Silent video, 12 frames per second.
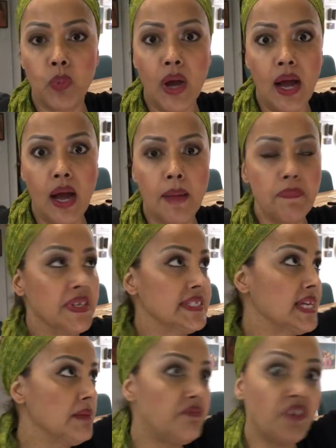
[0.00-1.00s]
the
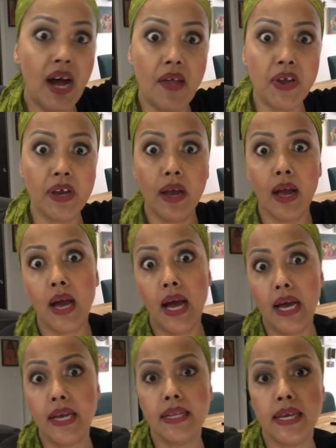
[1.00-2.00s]
same father
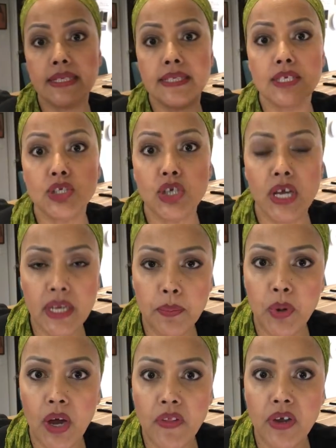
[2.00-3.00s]
and a sister and a
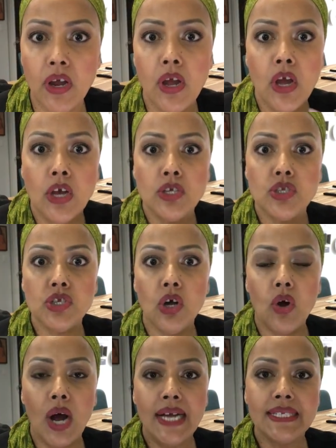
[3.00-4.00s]
brother.
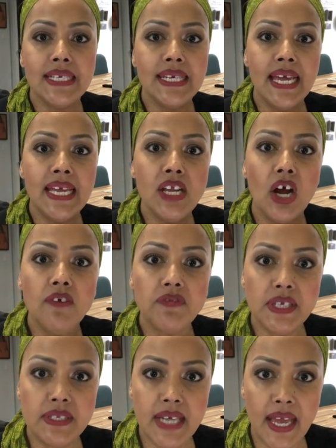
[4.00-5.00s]
So at the end of
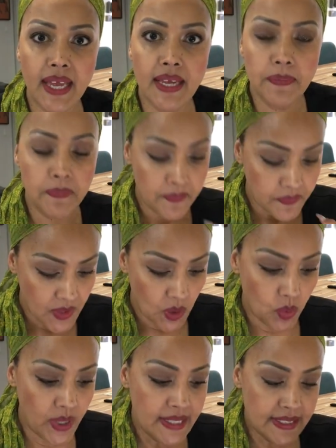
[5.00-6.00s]
the day,
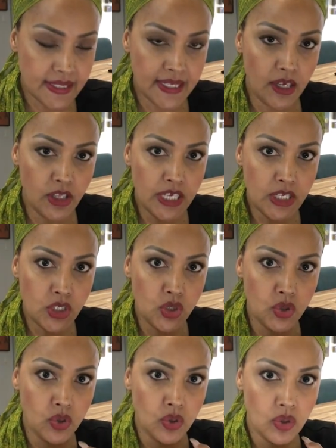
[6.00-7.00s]
we still need
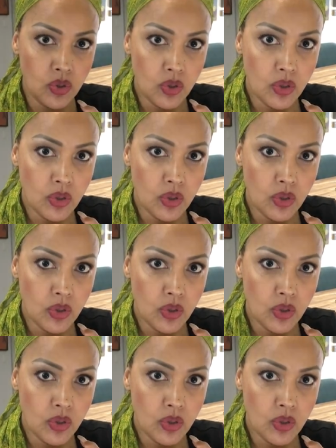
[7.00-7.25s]
to